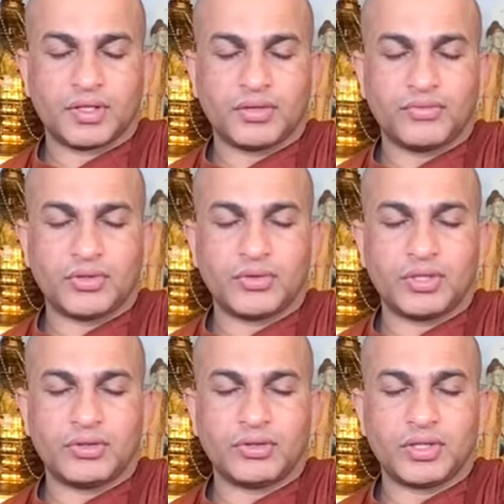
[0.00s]
Now we're
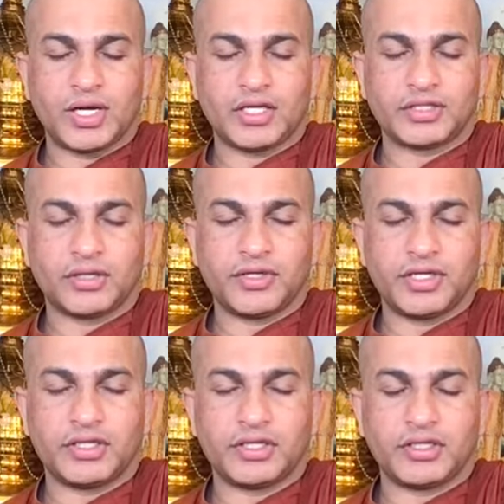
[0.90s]
going to relax our
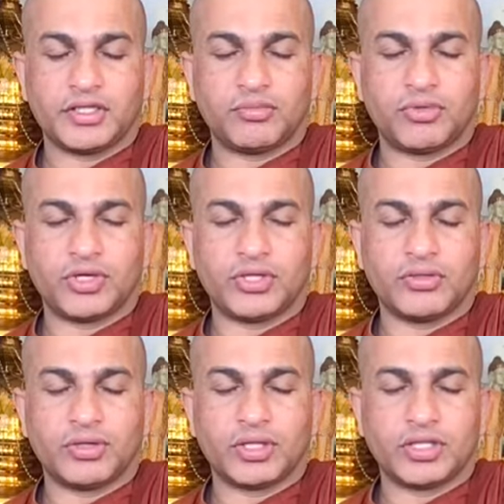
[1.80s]
internal body
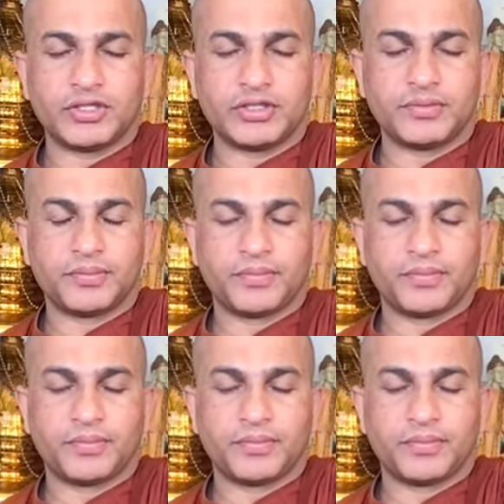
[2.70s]
organs.